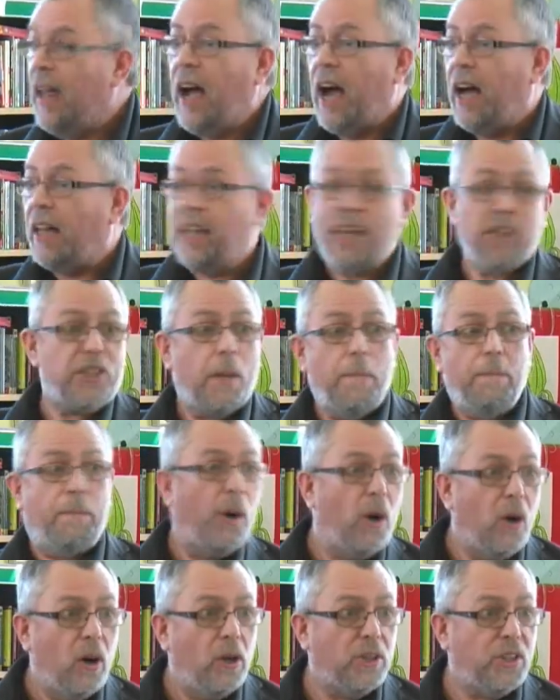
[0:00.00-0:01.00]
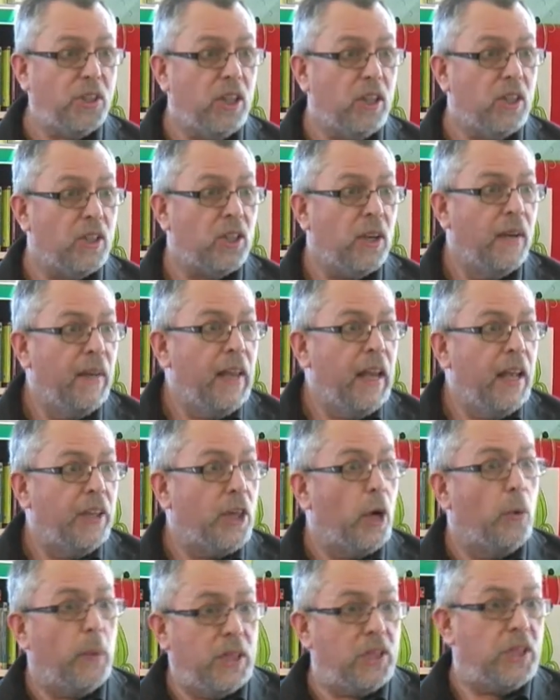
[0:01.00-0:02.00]
I think it's important
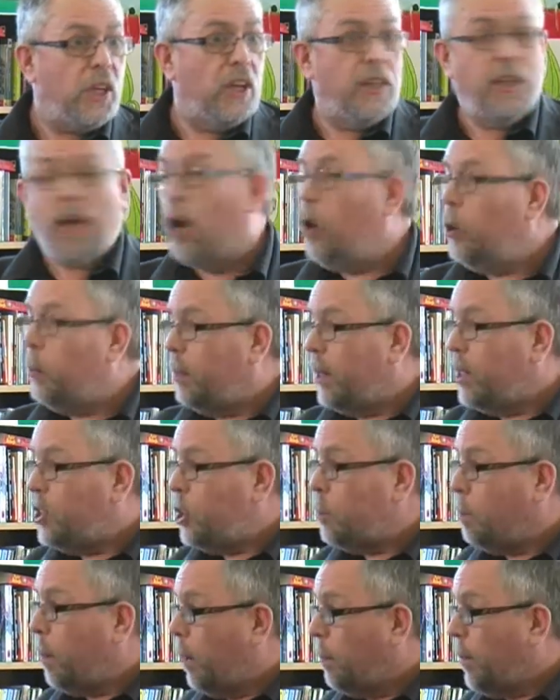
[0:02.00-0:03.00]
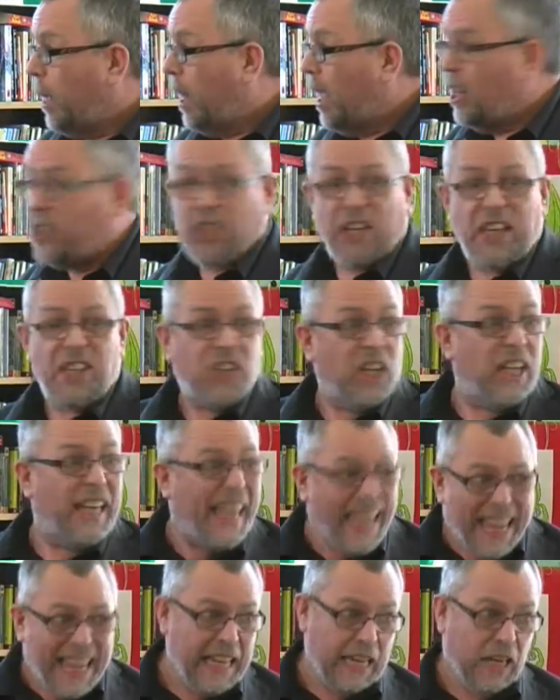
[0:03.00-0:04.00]
that we turn the whole British population into
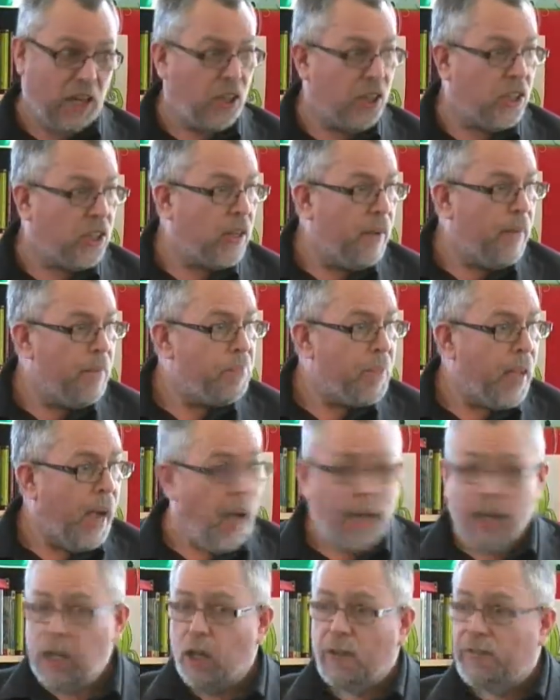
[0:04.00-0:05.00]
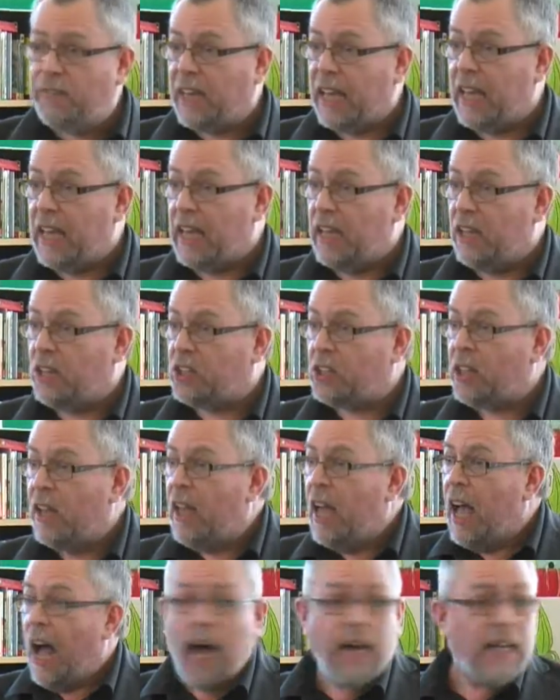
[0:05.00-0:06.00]
geeks. I love geeks.
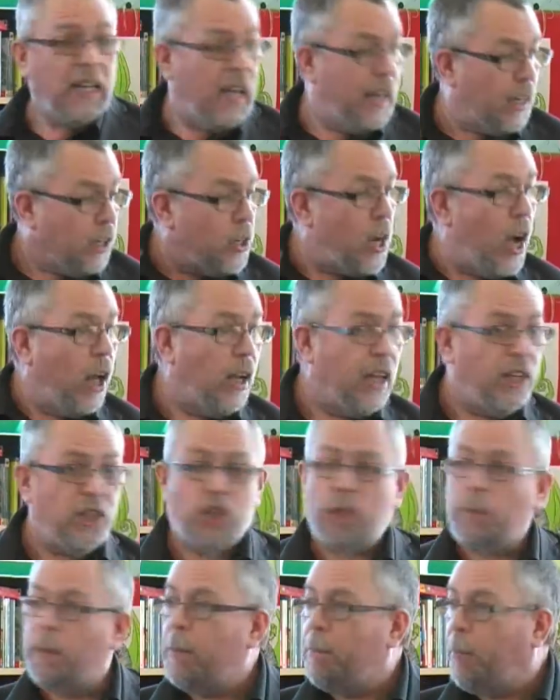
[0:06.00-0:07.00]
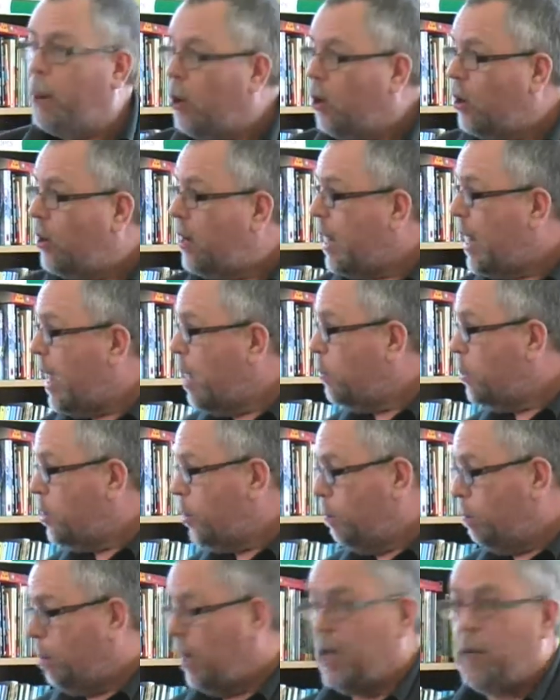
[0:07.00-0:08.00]
I'd like knowledge to be pouring out
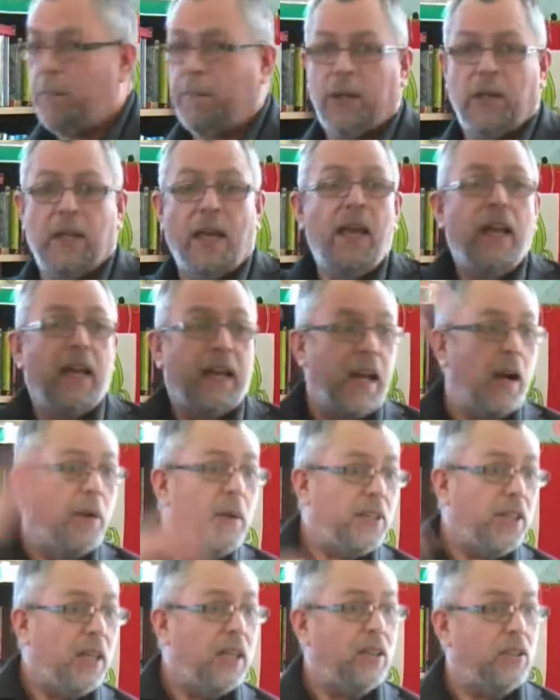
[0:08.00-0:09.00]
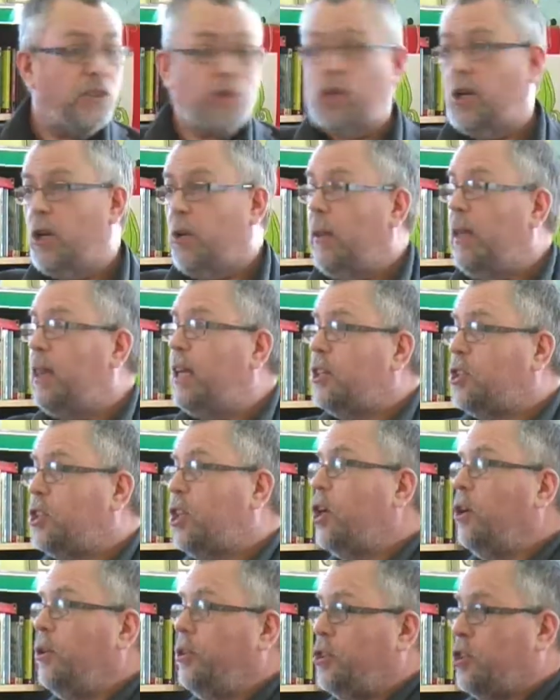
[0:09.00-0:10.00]
of people. Now, is it true in
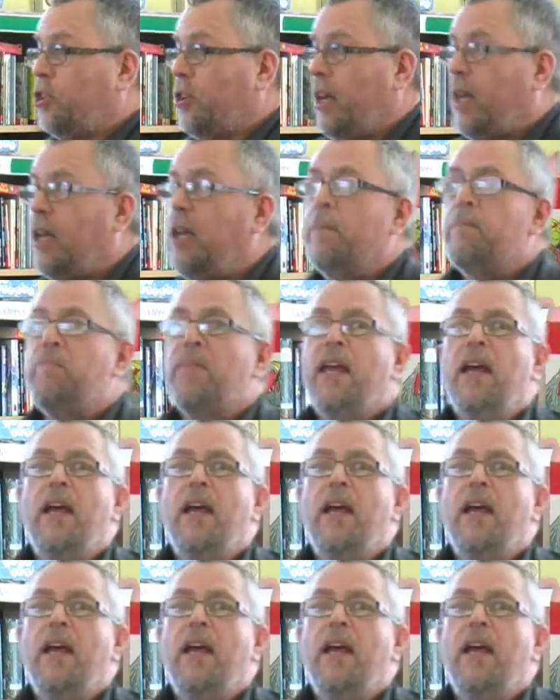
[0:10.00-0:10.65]
this country